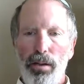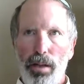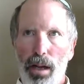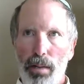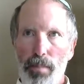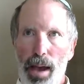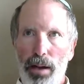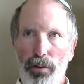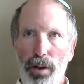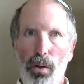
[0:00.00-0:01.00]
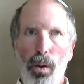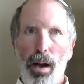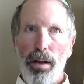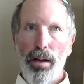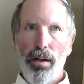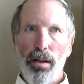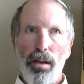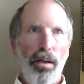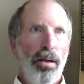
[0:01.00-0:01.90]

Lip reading: no dark matter required,